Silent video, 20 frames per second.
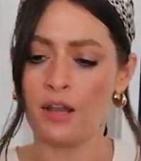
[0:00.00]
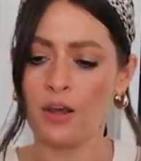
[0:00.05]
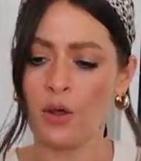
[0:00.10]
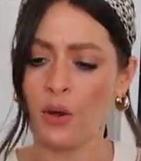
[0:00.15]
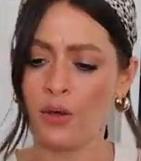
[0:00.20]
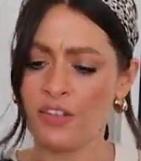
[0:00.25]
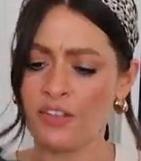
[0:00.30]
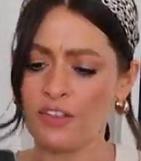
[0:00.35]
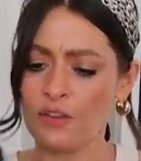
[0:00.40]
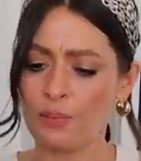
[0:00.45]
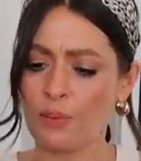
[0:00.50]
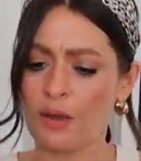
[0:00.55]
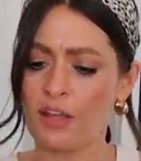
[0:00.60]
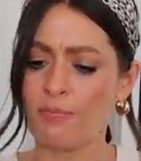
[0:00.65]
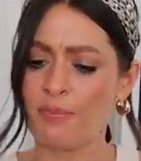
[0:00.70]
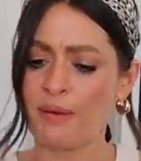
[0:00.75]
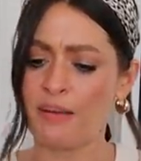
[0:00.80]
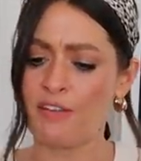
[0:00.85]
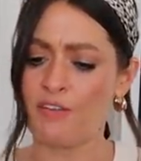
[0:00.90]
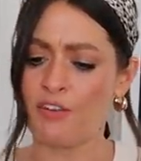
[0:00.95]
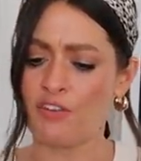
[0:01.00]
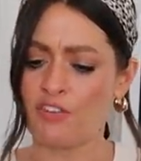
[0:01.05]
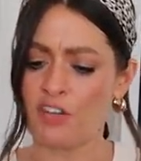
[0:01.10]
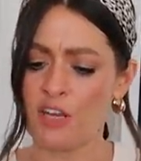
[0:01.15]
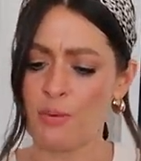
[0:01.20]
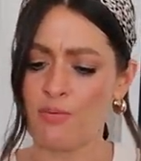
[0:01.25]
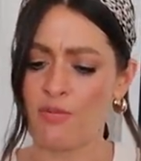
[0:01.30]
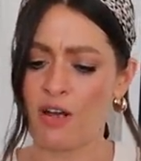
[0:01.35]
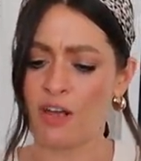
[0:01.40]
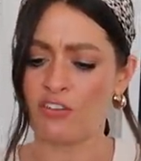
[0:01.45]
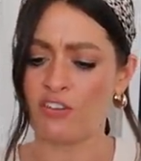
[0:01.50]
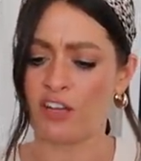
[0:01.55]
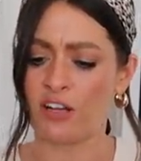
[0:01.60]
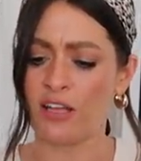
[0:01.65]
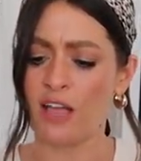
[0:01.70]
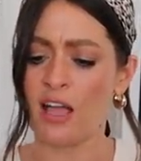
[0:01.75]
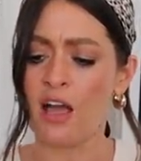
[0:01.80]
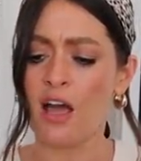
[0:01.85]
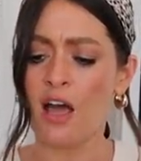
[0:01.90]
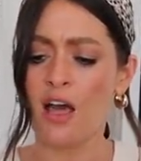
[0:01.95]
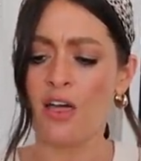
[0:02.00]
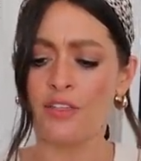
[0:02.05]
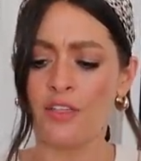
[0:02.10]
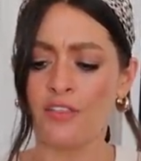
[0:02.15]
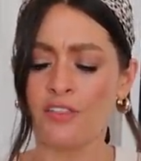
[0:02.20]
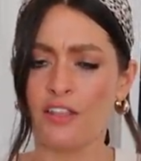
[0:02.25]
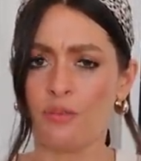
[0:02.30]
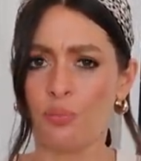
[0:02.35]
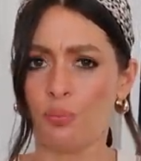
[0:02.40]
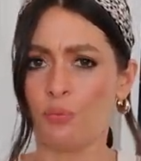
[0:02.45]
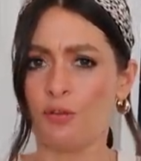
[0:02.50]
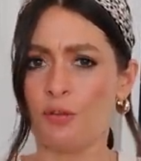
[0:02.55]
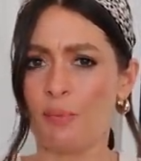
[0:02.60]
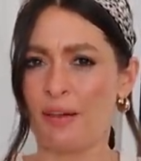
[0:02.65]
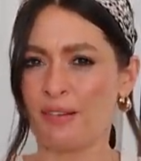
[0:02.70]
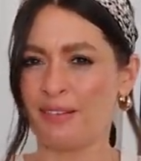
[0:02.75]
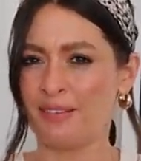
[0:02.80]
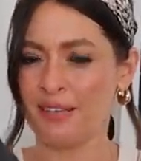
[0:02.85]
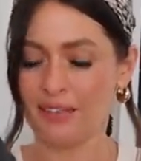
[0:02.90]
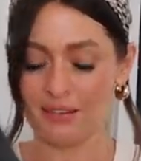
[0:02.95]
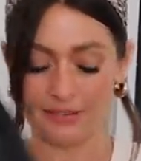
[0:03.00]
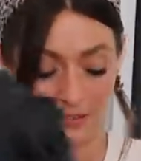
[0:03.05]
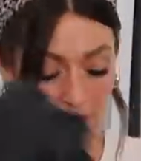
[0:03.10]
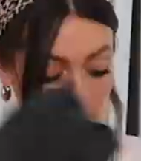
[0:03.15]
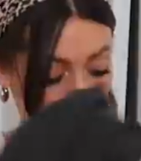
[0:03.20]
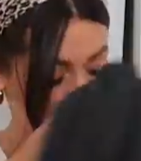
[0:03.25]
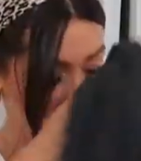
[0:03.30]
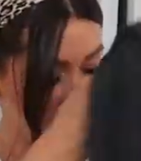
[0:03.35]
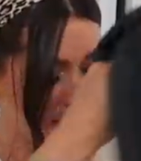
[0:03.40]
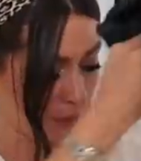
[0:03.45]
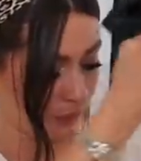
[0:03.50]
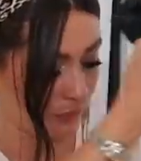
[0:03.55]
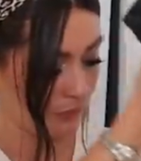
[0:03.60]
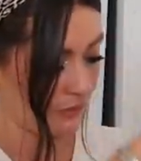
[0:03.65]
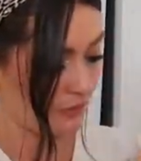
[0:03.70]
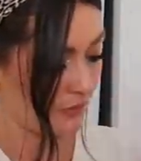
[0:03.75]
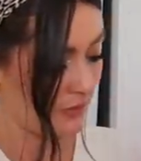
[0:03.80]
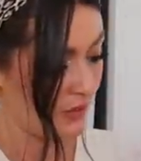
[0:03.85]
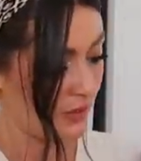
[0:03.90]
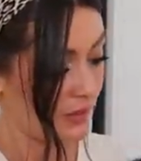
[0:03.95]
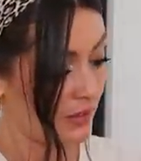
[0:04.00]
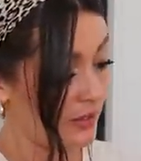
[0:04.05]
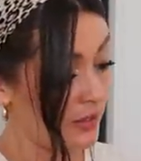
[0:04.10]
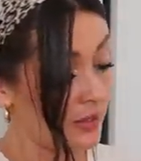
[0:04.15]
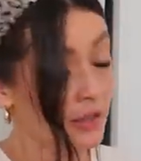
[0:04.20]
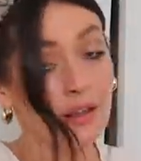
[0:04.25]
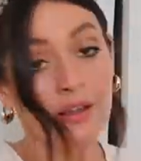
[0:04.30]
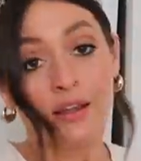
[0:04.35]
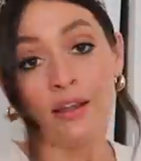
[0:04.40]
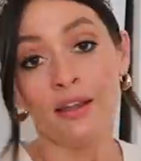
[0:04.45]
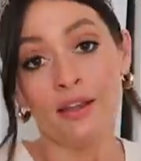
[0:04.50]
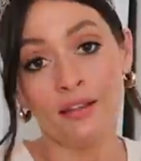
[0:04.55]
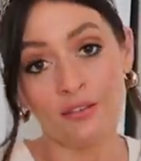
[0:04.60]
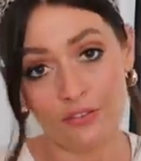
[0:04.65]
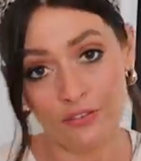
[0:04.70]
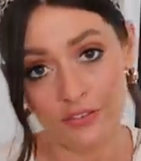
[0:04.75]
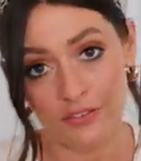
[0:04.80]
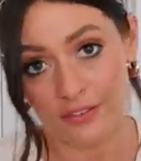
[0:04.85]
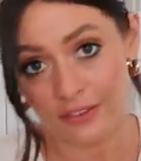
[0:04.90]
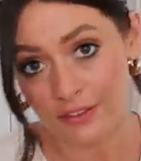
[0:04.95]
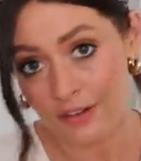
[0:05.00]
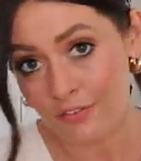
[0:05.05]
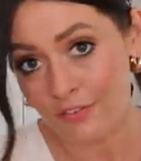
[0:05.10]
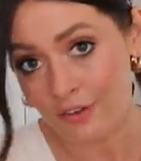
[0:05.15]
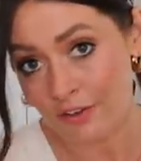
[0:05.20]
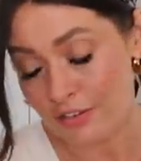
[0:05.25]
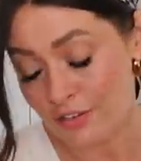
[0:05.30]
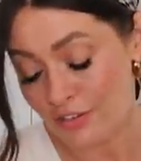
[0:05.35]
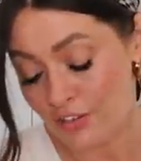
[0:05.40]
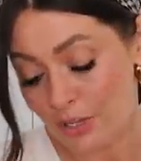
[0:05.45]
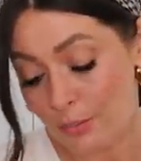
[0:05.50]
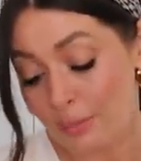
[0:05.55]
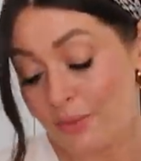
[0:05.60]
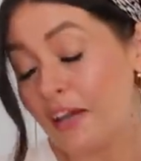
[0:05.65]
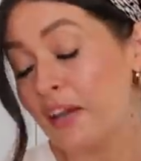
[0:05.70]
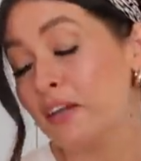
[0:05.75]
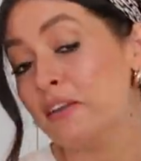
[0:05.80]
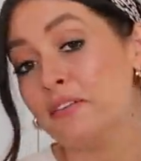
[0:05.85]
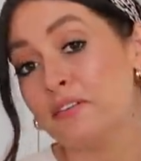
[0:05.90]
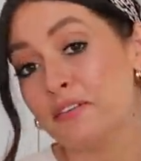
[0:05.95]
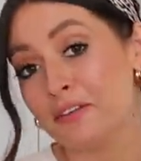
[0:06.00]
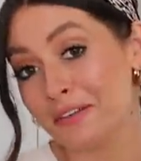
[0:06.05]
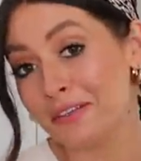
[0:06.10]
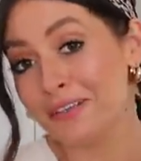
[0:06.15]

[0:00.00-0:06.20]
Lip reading: No, I think this might have been even cheaper, actually. I think this one was about £16. He's obviously got very cheap taste.